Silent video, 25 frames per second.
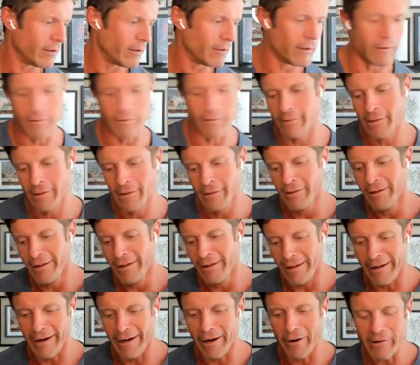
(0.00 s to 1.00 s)
saying another.
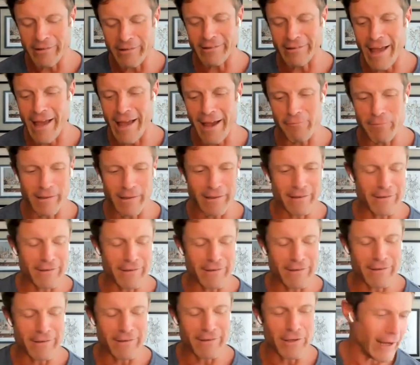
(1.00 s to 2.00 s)
And I always laugh,
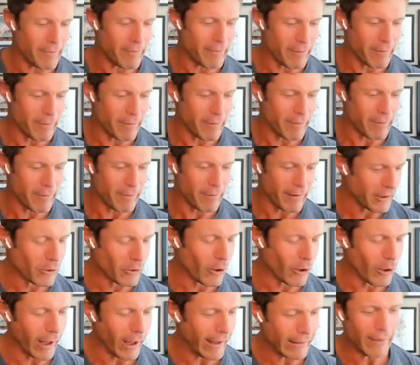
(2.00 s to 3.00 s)
because you could type into
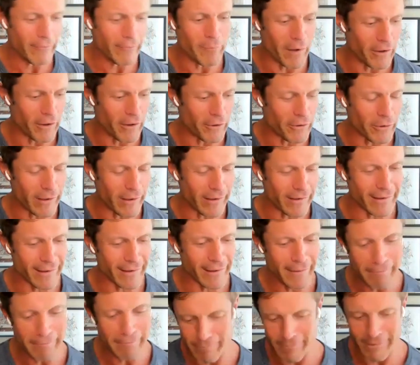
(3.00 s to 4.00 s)
Google, I love Mother
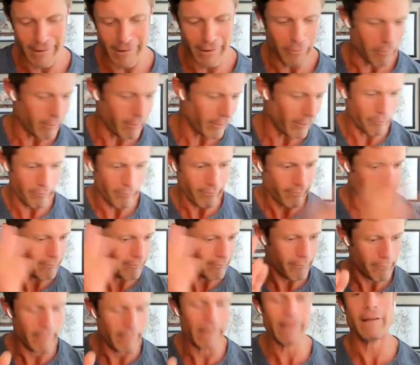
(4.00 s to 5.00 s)
Teresa, you know,
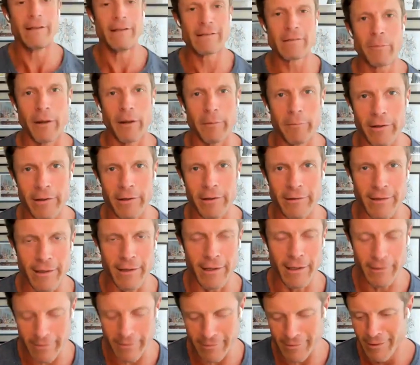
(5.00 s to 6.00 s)
millions upon
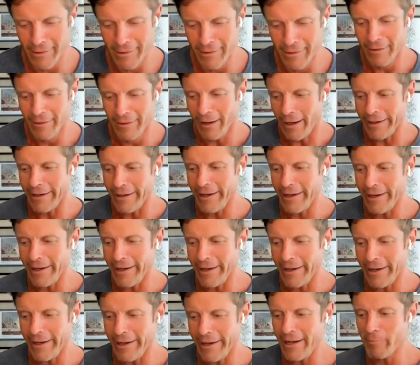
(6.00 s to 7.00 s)
millions of hits. I
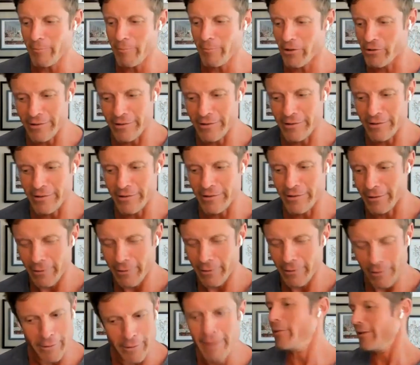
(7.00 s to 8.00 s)
hate Mother Teresa.
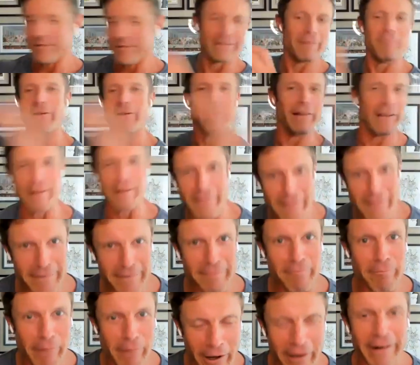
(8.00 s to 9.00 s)
Oh, millions and
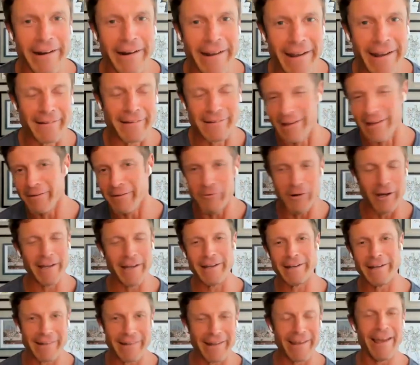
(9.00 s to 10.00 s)
millions upon hits.
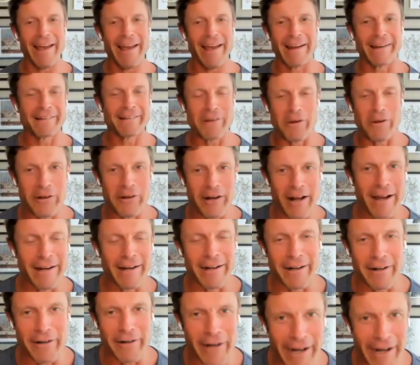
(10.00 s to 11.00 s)
Like, what the heck's
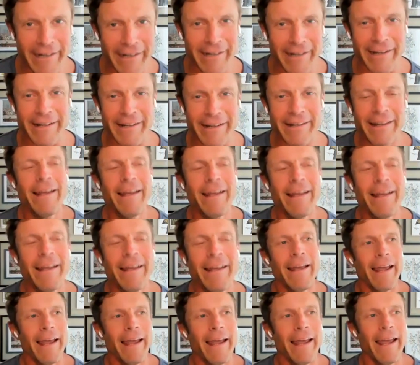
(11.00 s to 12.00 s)
going on here, right? And
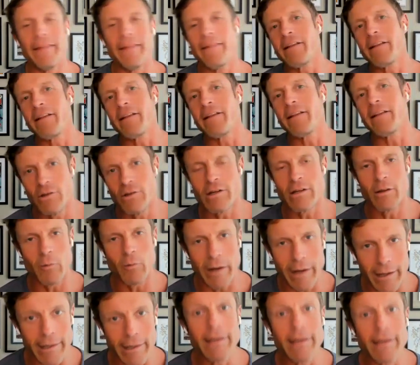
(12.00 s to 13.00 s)
that's
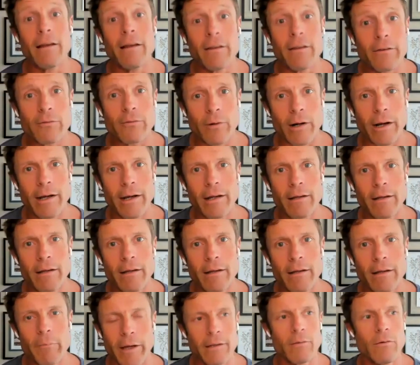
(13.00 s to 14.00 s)
usually the way it is,
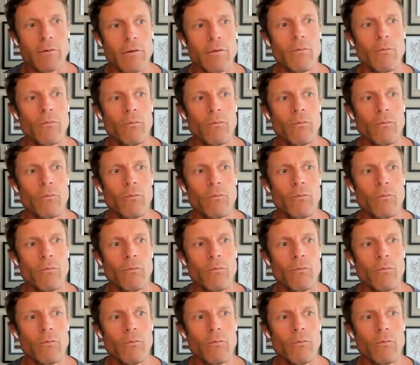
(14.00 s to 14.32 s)
right? But